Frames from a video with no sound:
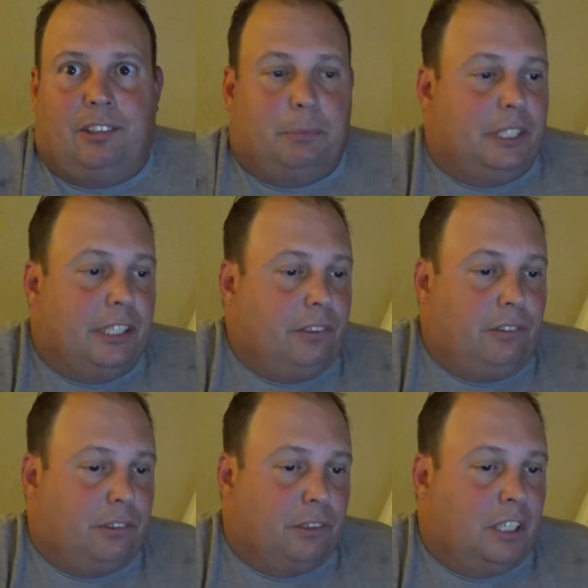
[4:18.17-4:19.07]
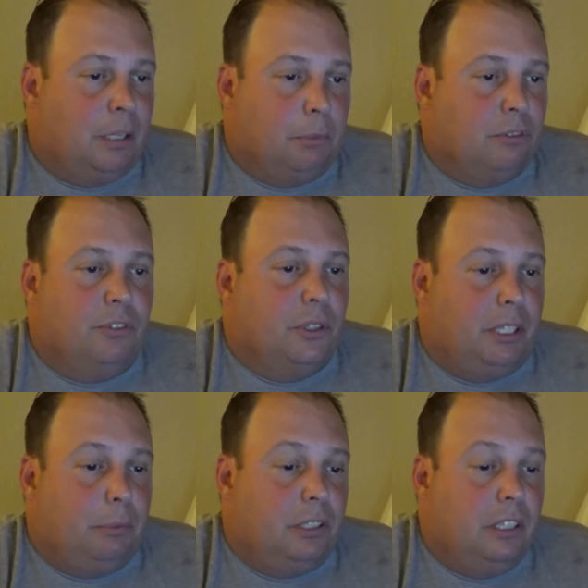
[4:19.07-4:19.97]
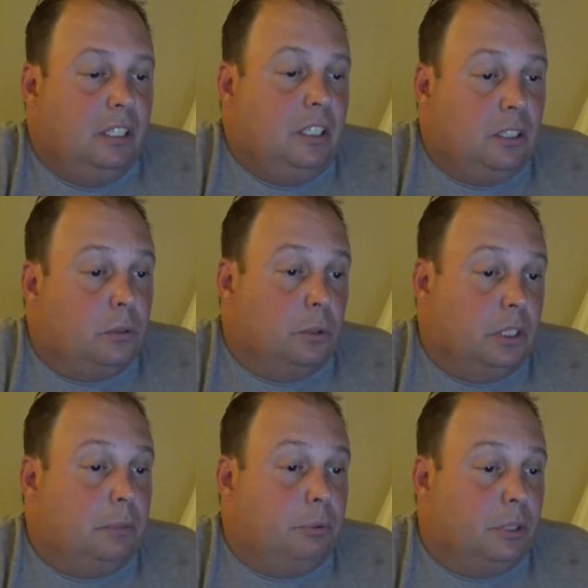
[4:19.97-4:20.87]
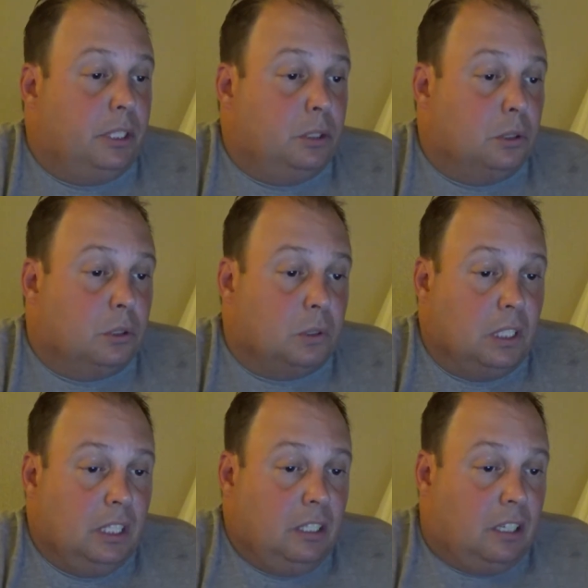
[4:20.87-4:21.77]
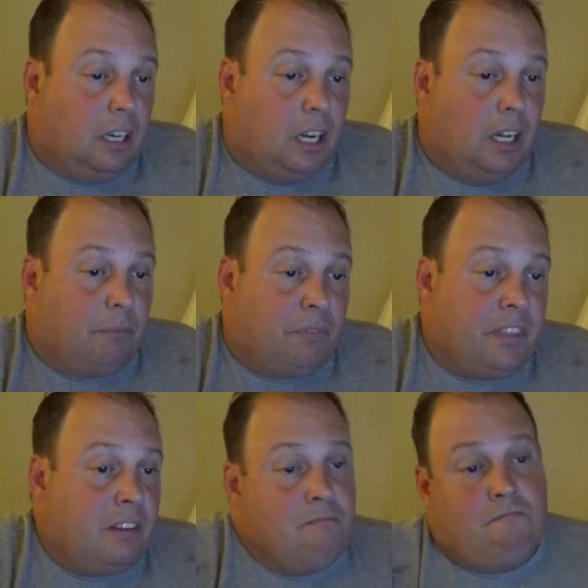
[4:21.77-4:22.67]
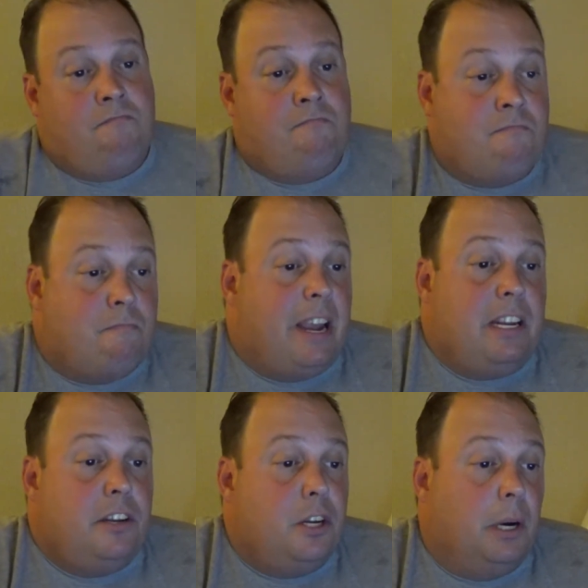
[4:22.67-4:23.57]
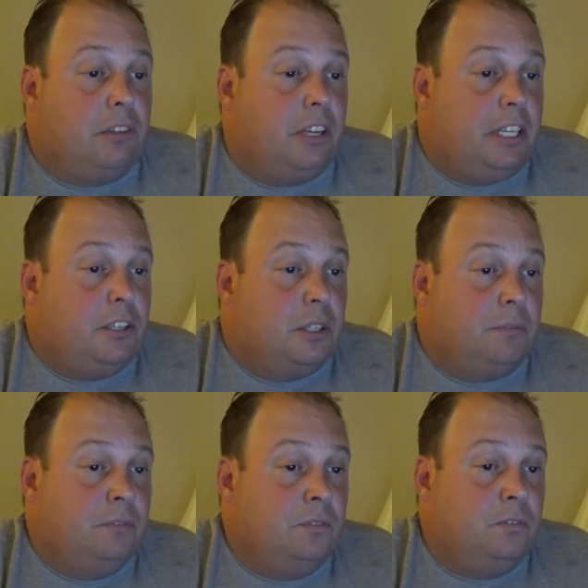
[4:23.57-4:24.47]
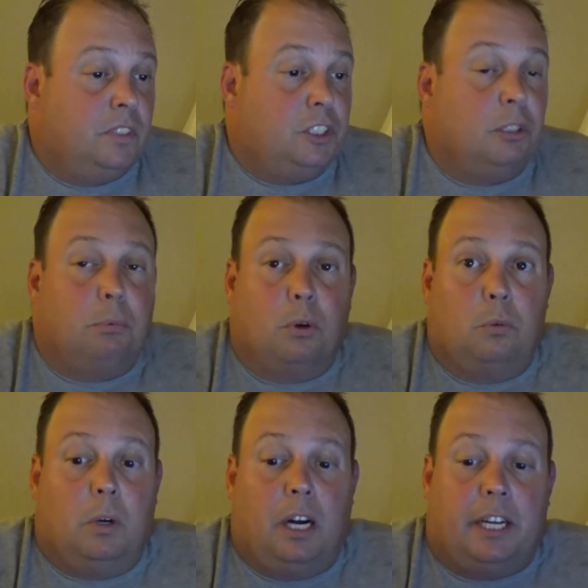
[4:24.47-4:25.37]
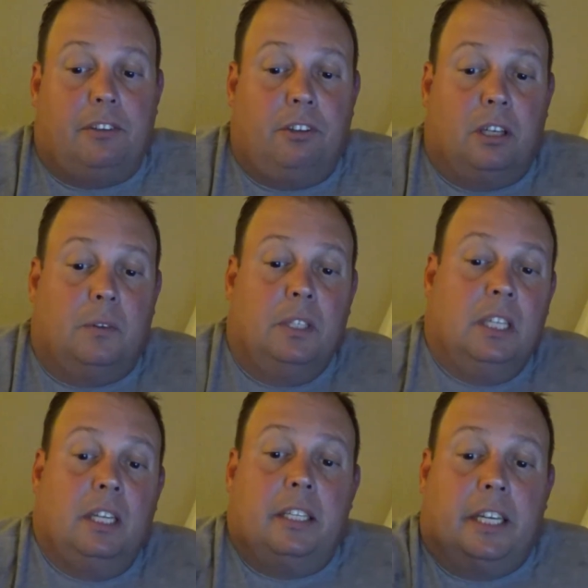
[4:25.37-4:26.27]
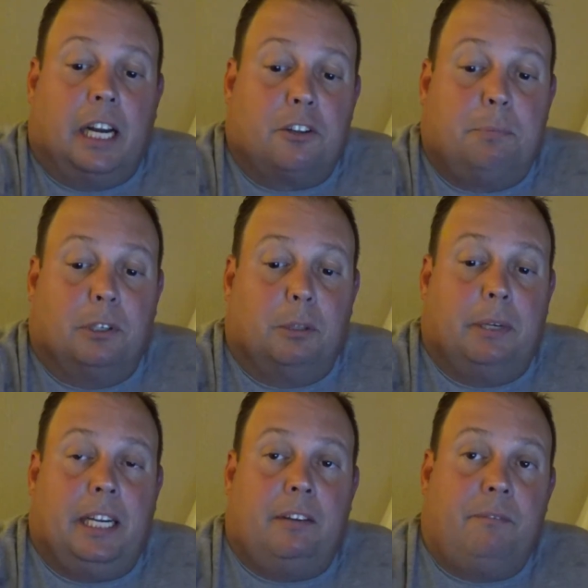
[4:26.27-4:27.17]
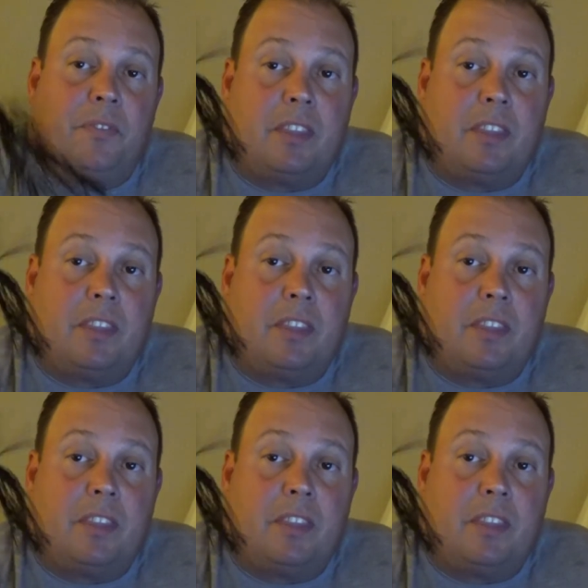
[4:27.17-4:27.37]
some, you get a certain number free. But really pretty cool. Um, made in the USA too. They ship worldwide. So you got a spinner bait.